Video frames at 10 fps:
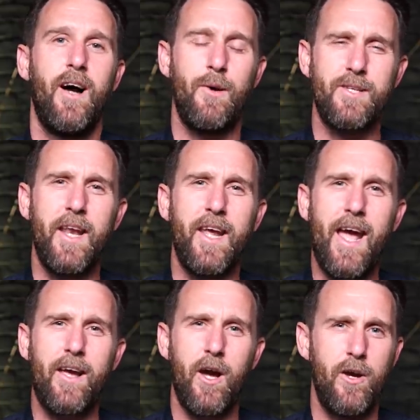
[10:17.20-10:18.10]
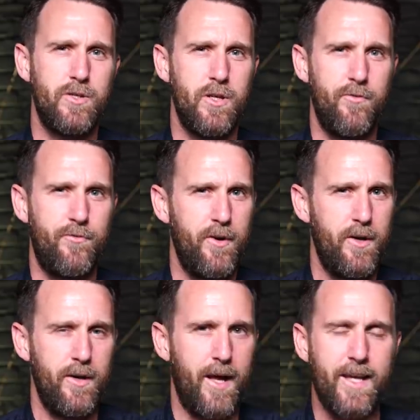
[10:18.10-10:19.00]
I was getting echoes of
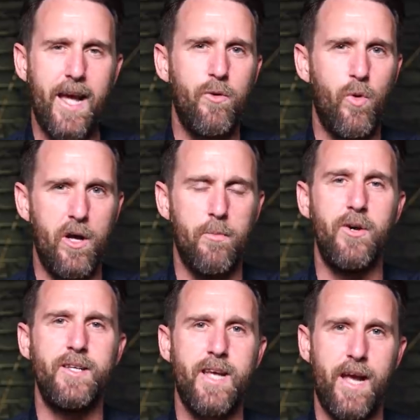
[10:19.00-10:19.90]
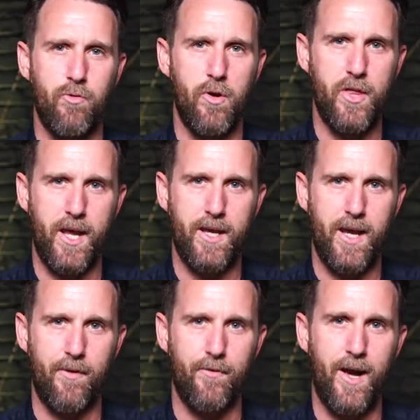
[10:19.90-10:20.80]
like Ken Wilber integral
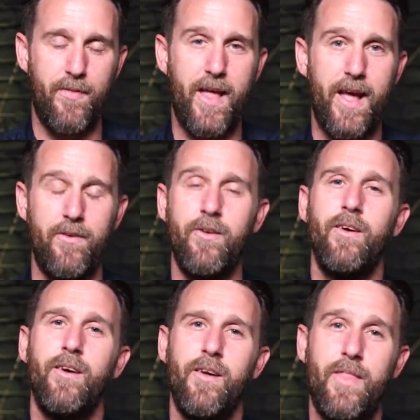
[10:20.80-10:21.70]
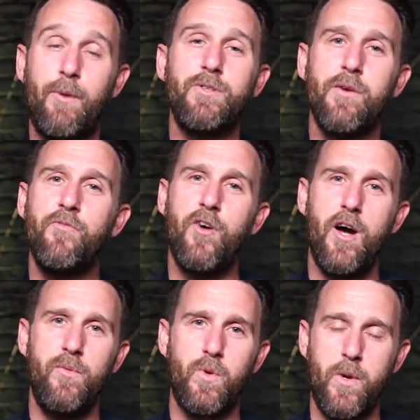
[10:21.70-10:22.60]
thinking, and then that was
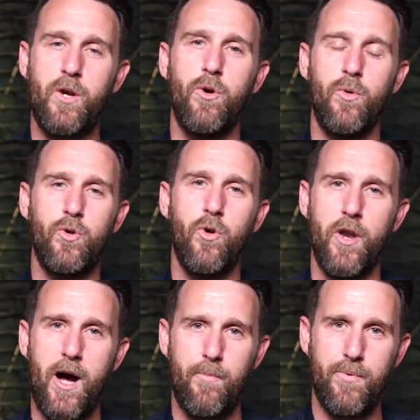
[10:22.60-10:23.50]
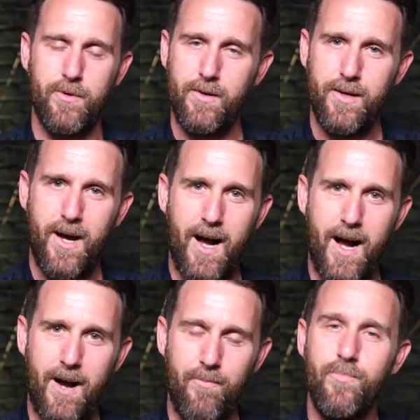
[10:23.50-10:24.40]
confirmed when we caught up
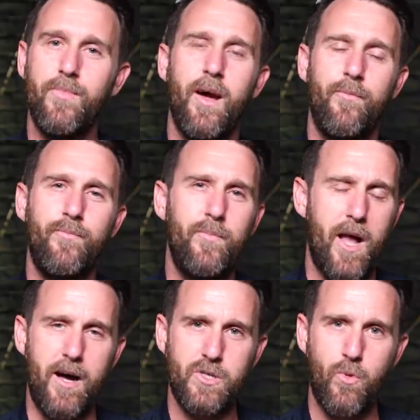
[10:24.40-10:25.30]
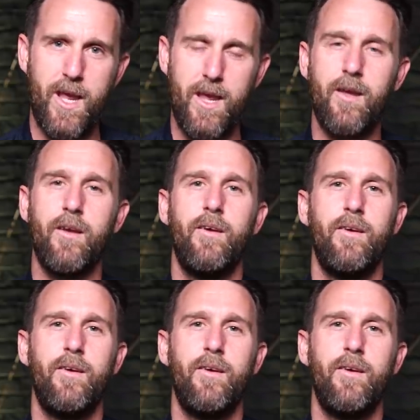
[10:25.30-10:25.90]
um, uh, last week.